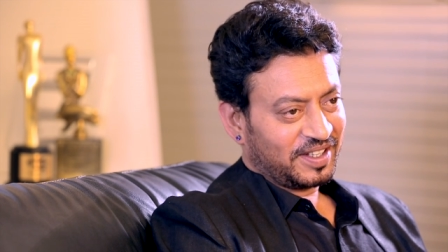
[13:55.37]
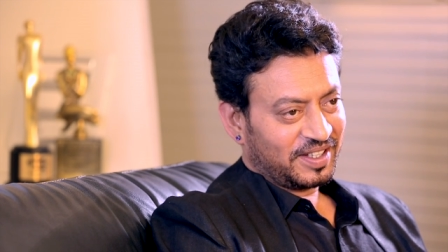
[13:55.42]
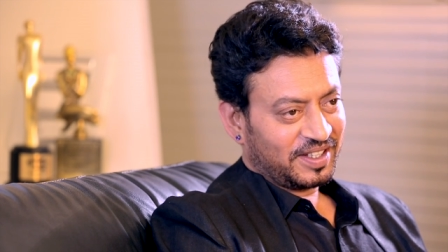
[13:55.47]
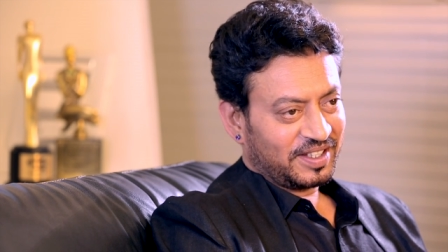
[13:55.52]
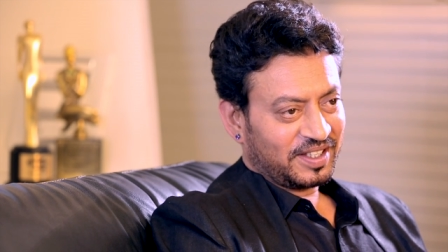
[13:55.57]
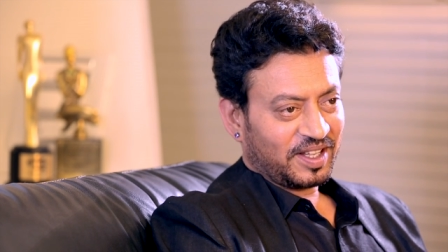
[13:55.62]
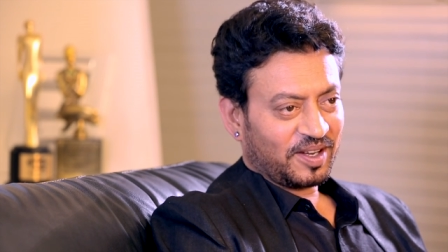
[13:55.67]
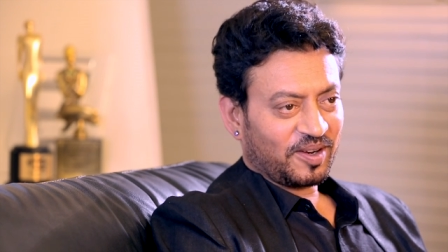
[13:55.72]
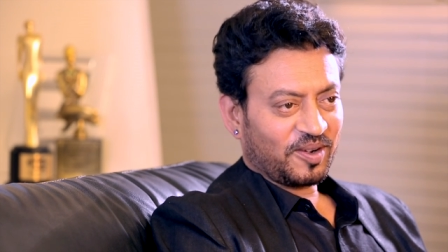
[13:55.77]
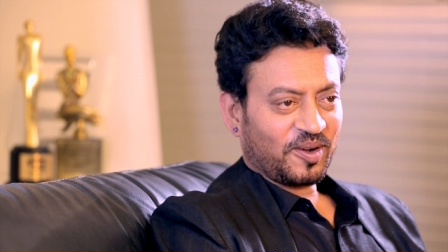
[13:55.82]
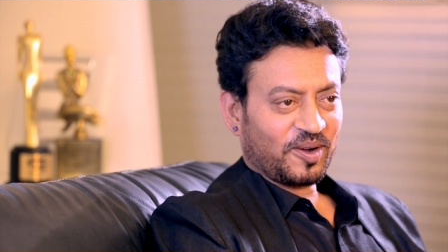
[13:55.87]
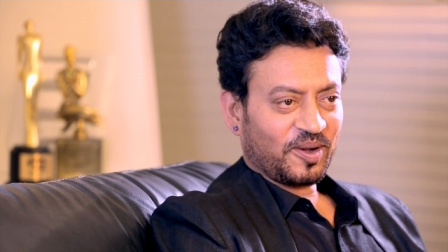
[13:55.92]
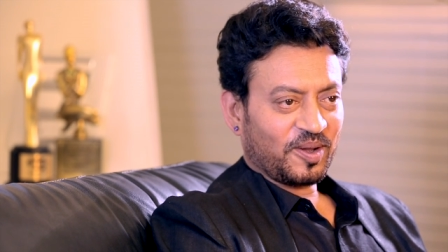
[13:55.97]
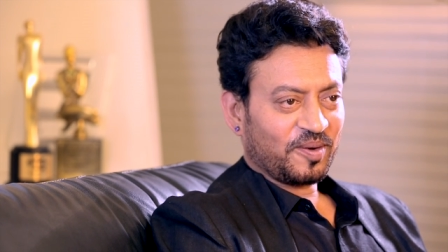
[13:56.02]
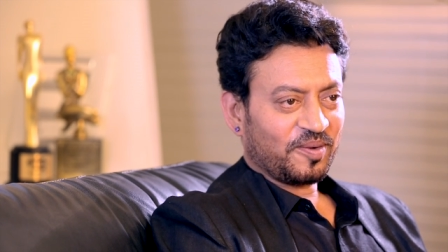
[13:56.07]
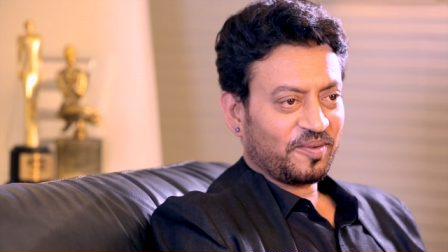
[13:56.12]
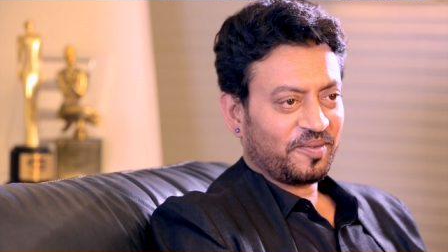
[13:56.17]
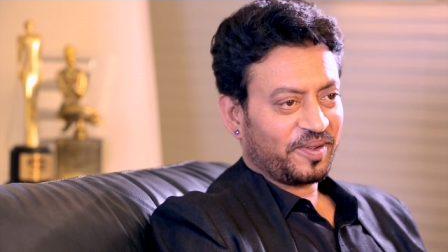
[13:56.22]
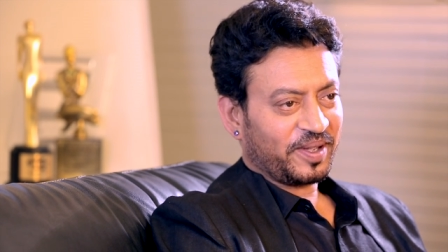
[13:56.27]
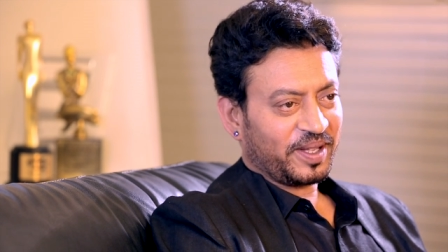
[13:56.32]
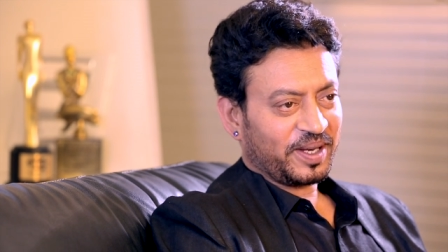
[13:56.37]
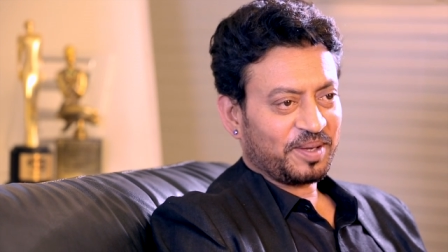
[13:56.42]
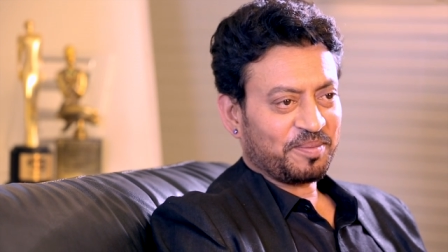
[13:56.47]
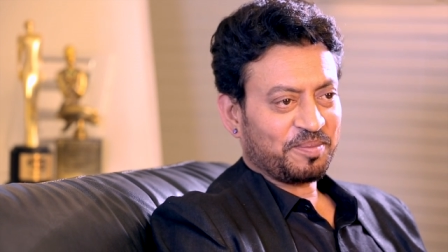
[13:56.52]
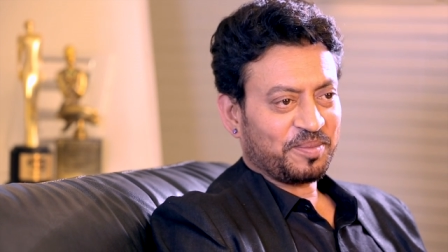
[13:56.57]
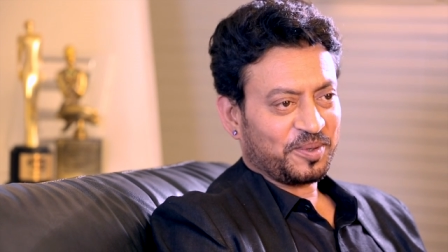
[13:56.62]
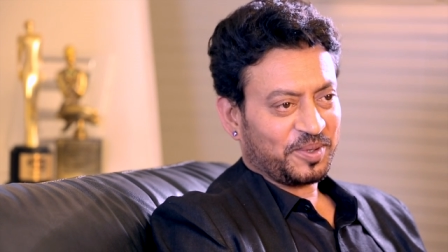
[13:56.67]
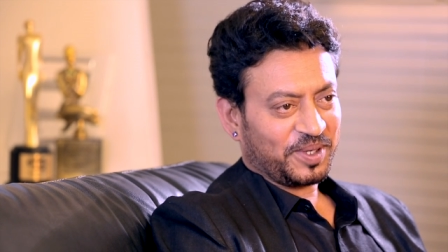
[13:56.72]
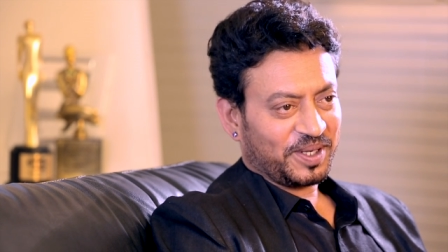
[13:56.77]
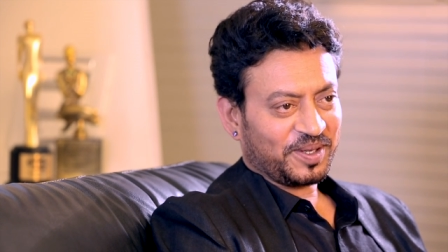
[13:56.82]
These are all very
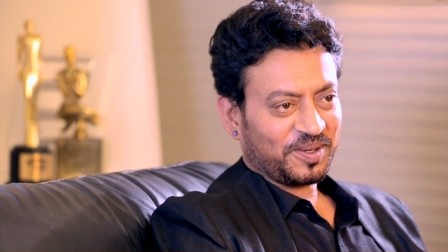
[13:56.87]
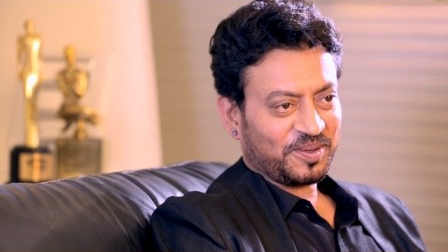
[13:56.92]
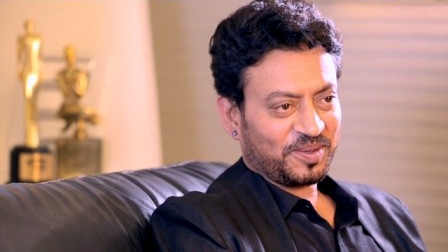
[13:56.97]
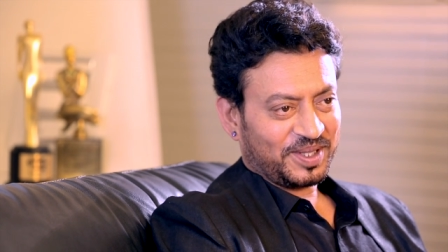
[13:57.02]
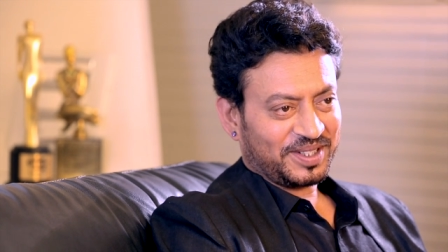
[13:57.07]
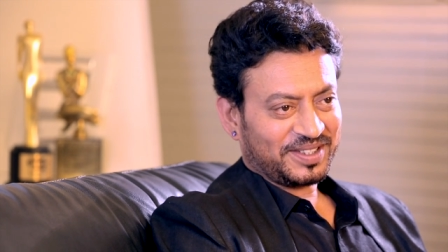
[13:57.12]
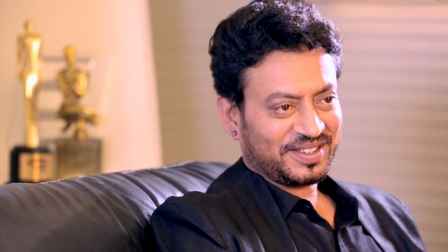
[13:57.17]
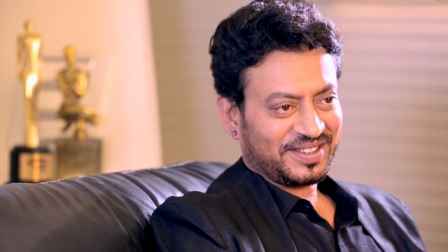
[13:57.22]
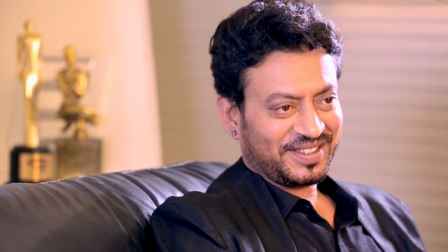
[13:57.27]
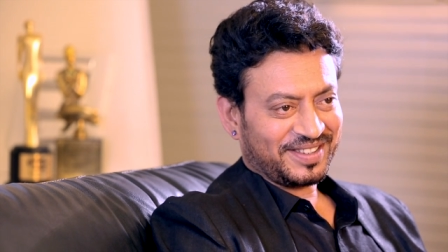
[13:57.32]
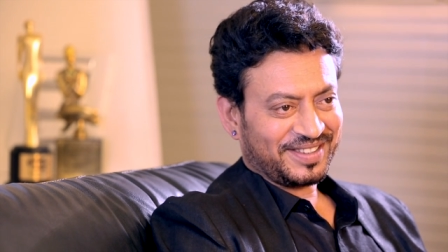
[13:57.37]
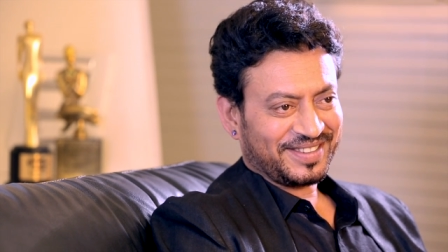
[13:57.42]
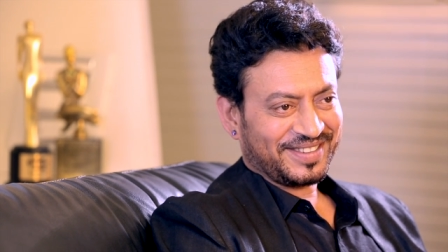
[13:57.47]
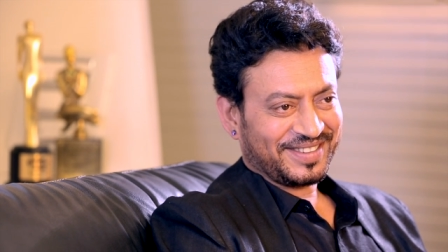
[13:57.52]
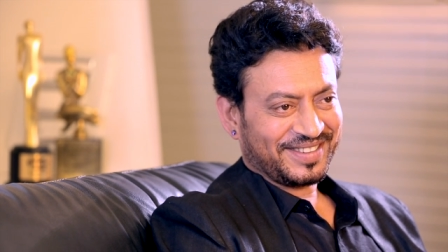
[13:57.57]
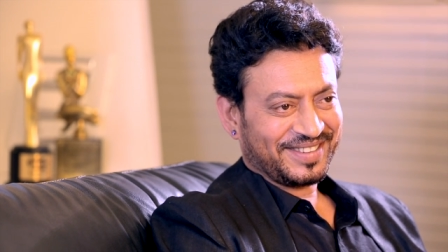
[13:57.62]
boring questions.